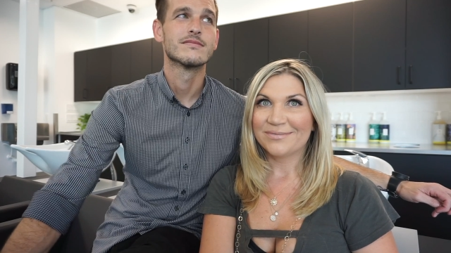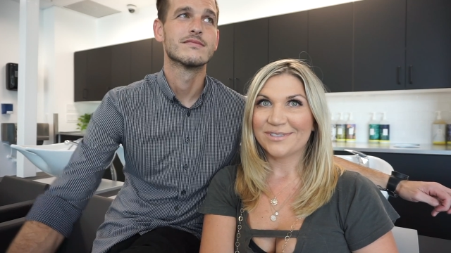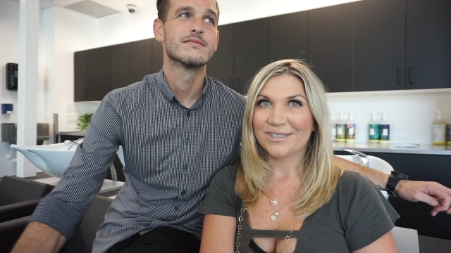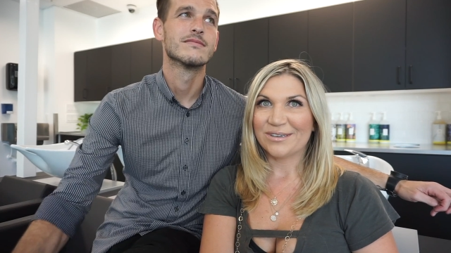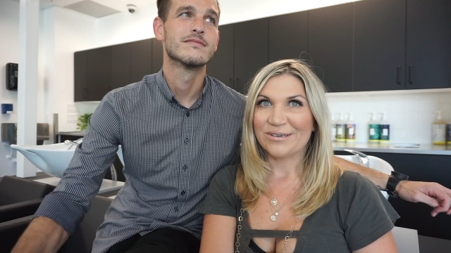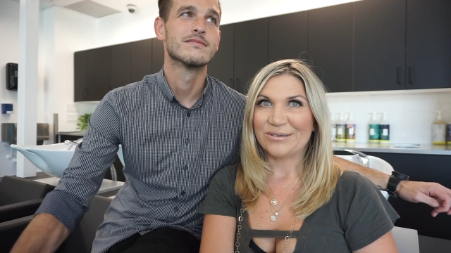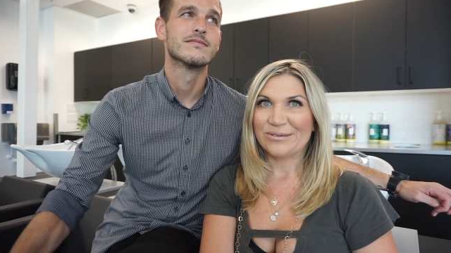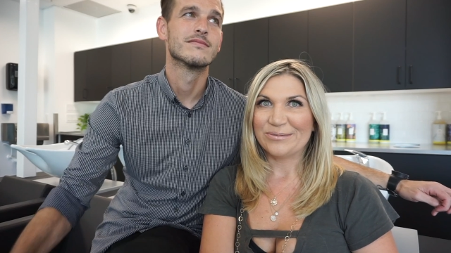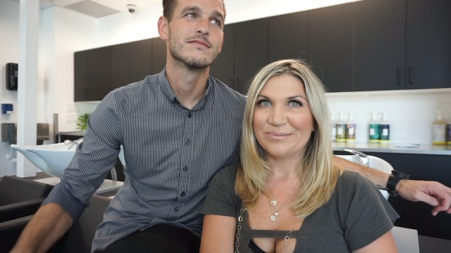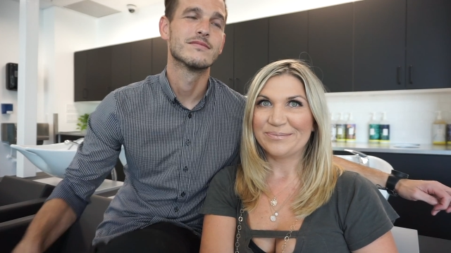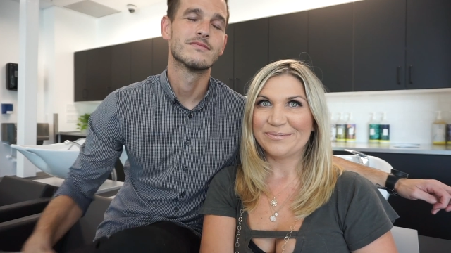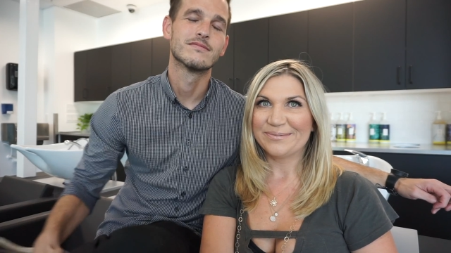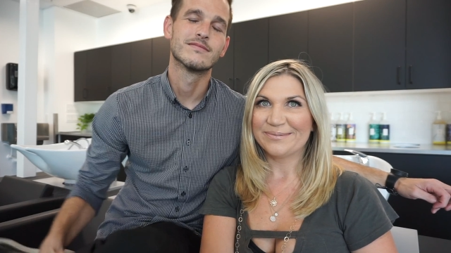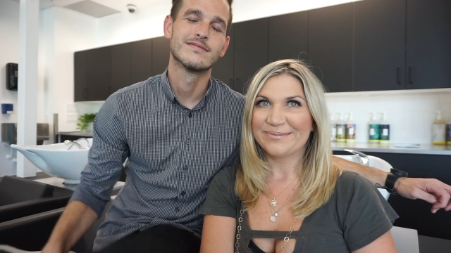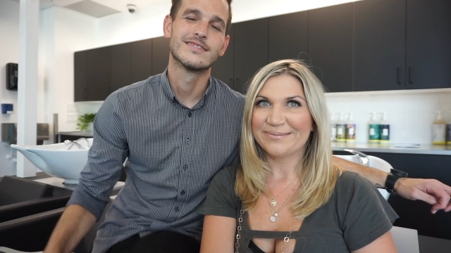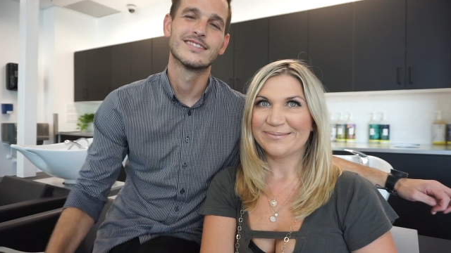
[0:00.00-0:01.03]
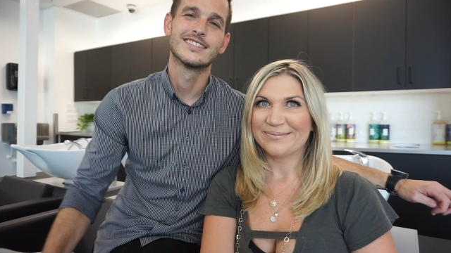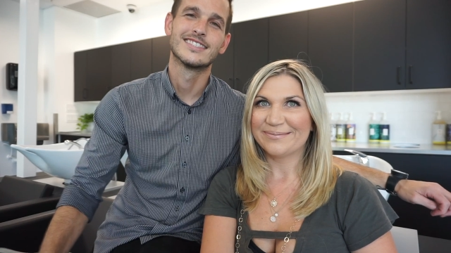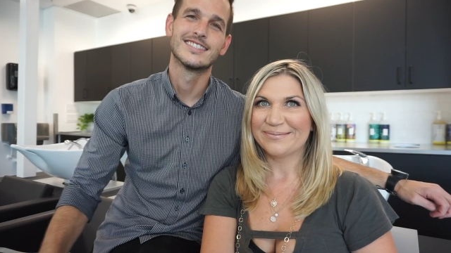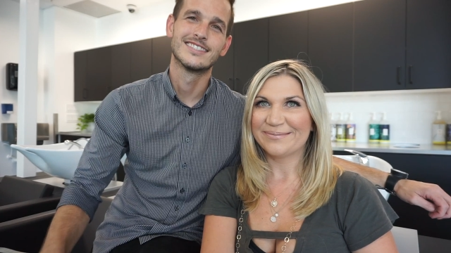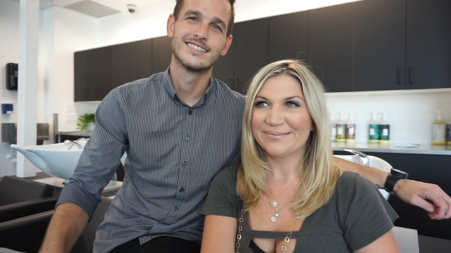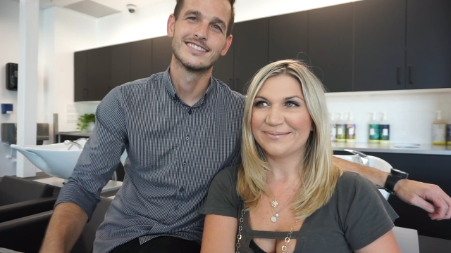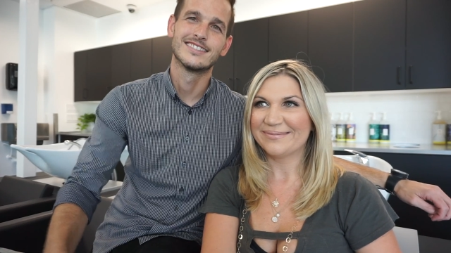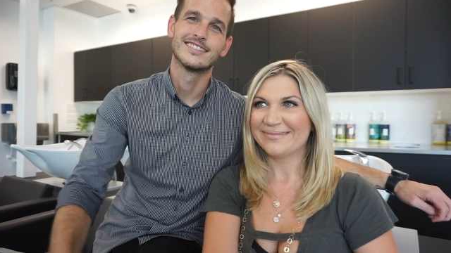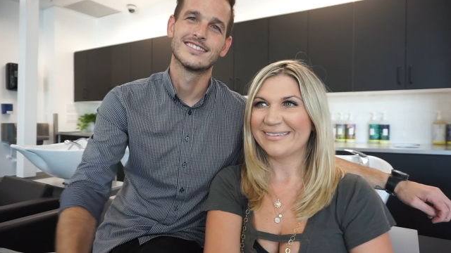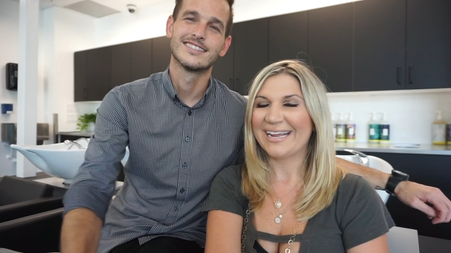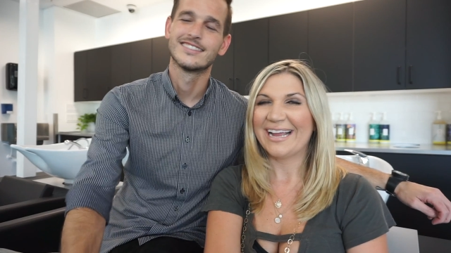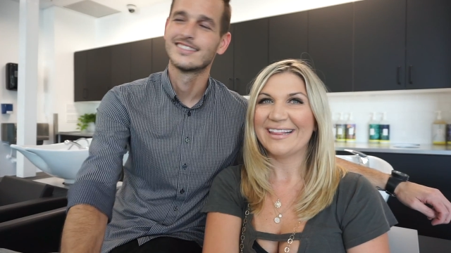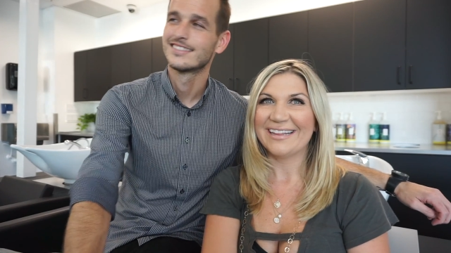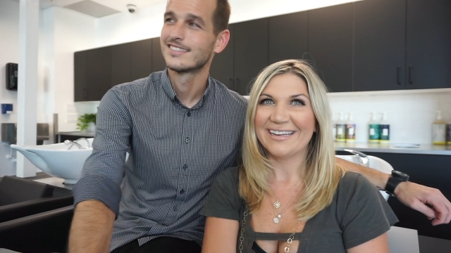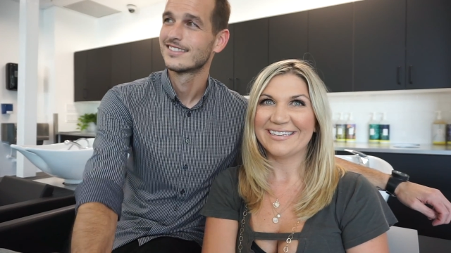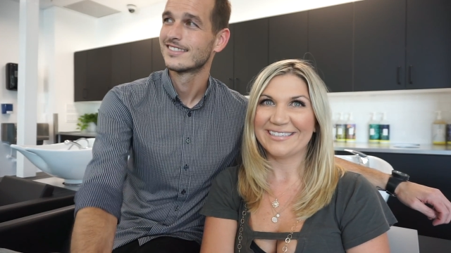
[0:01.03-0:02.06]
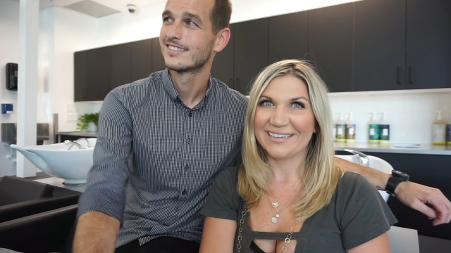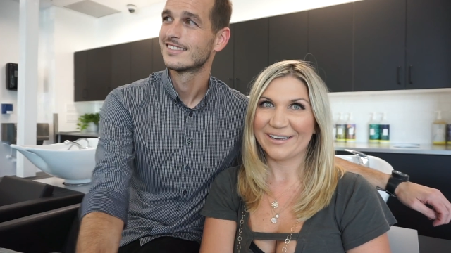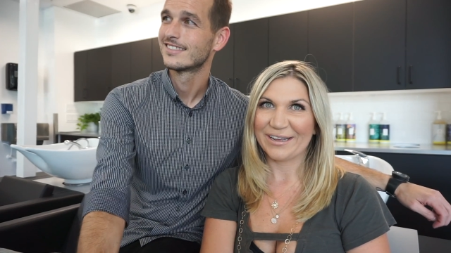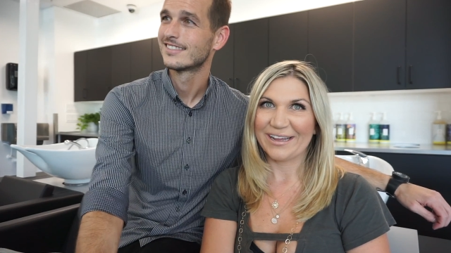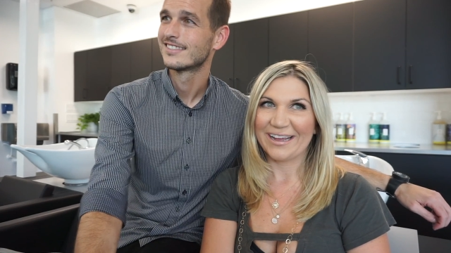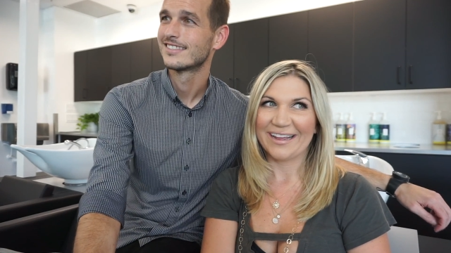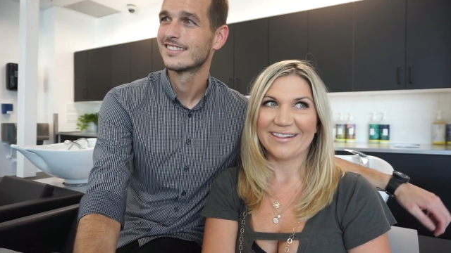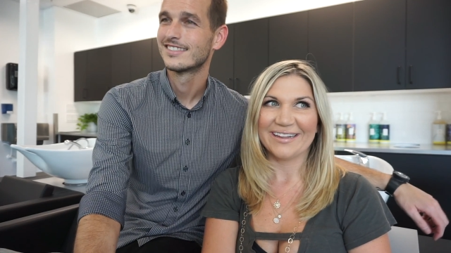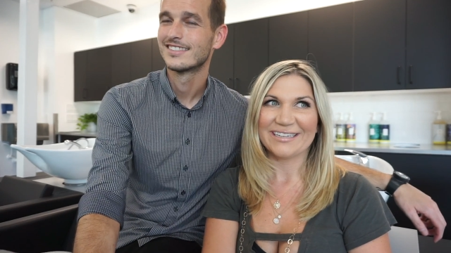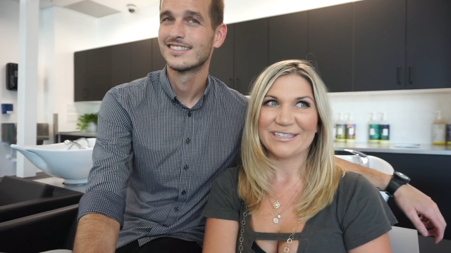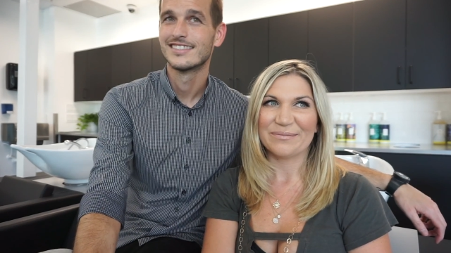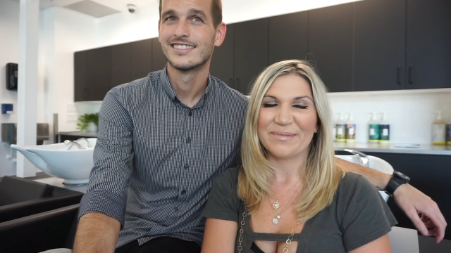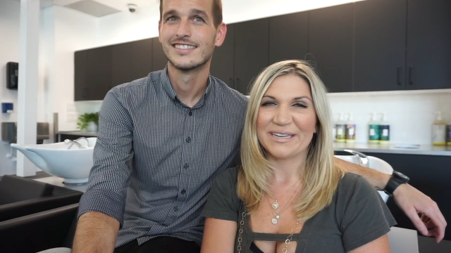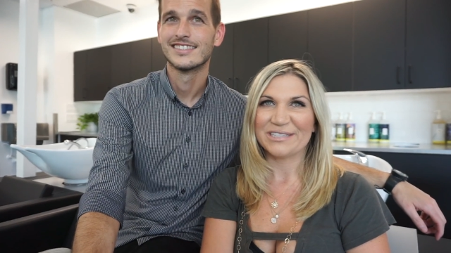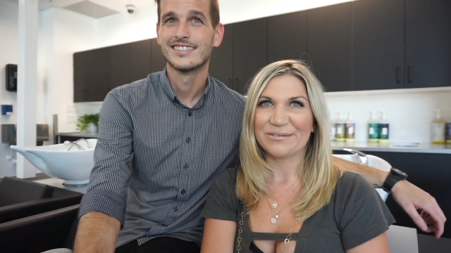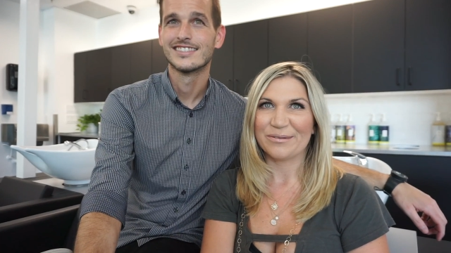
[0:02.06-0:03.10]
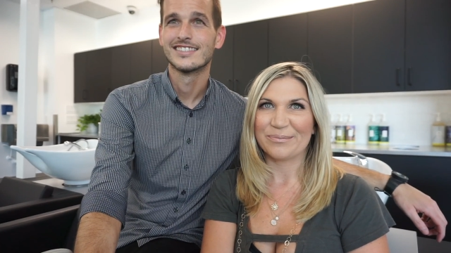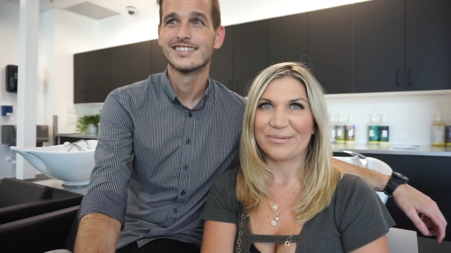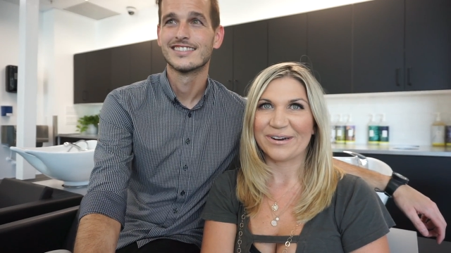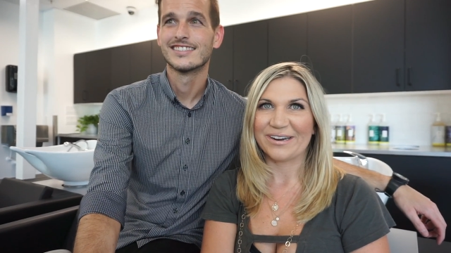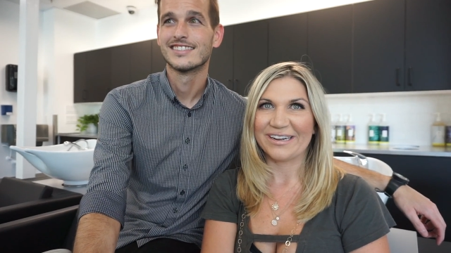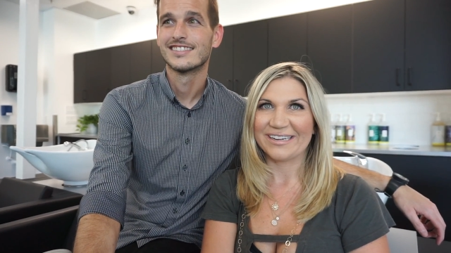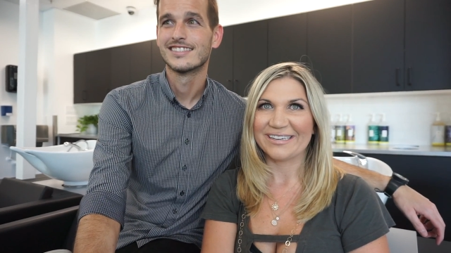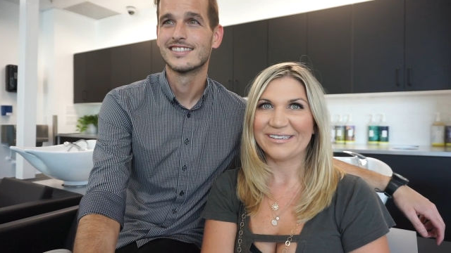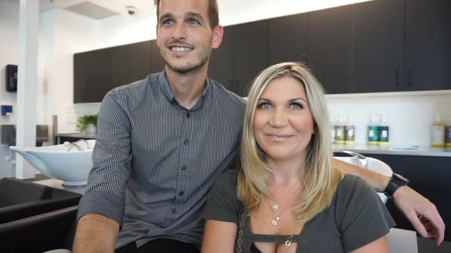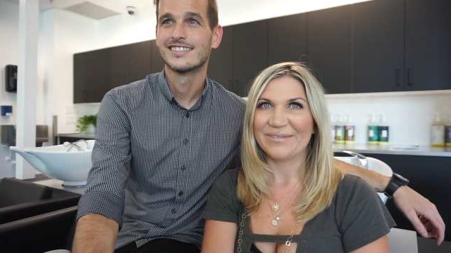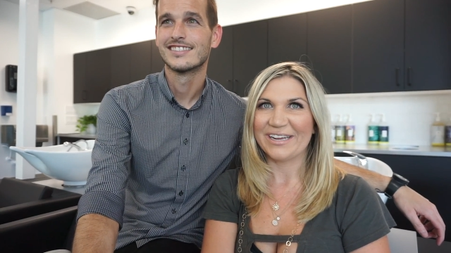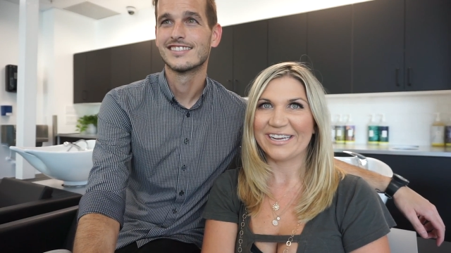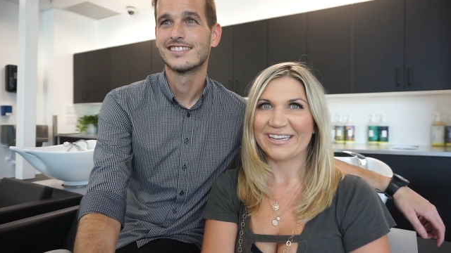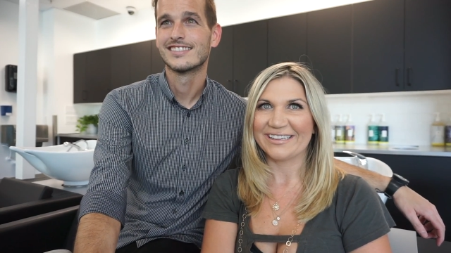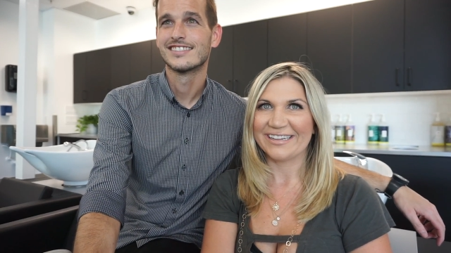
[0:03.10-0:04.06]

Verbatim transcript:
Speaker 1: So I like to I like to mess with Brian, make it